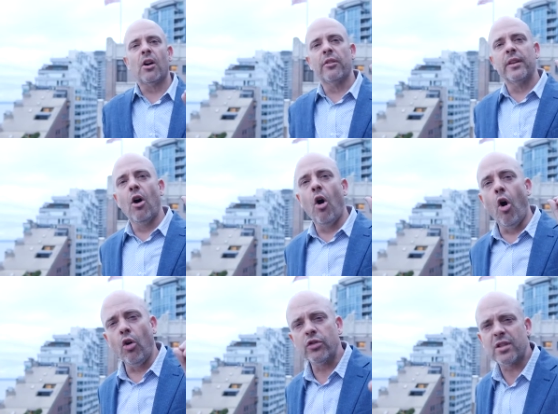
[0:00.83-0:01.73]
are the
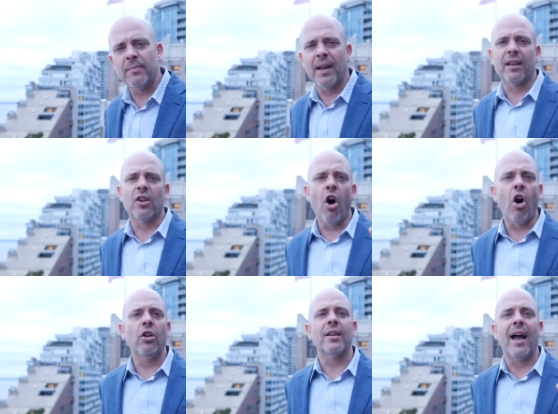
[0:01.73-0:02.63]
ultimate
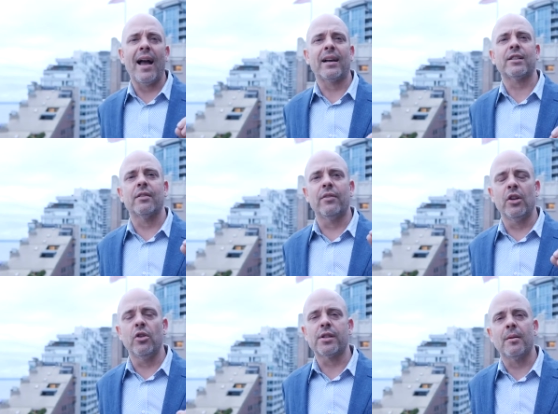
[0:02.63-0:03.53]
call to action
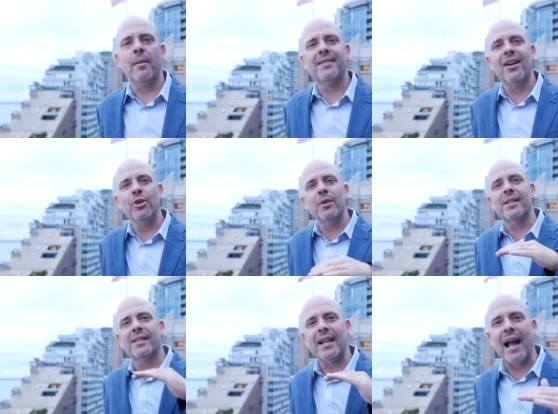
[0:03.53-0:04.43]
videos and I'm gonna tell you
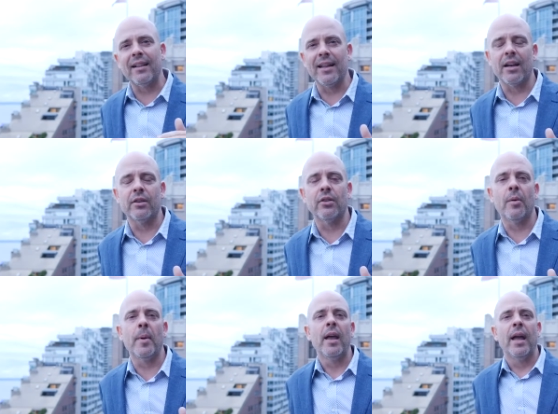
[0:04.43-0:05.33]
exactly how to do
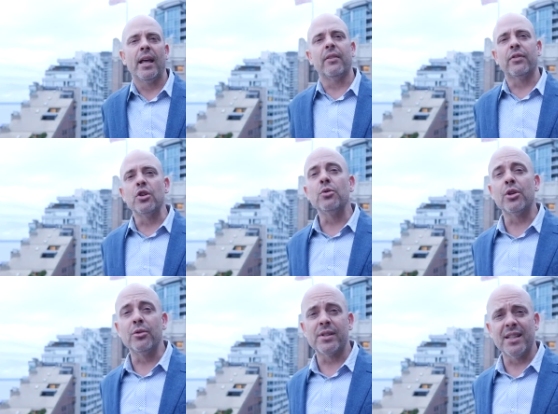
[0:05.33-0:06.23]
them. And if you
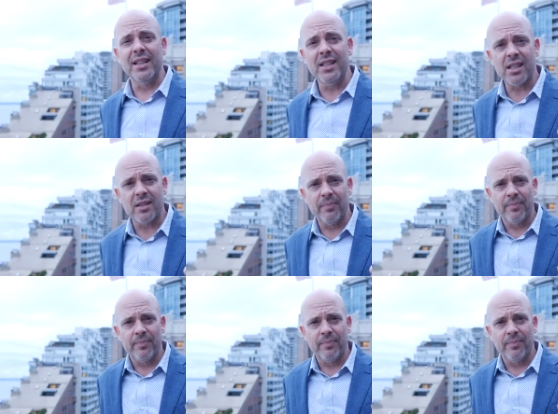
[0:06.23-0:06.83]
use these,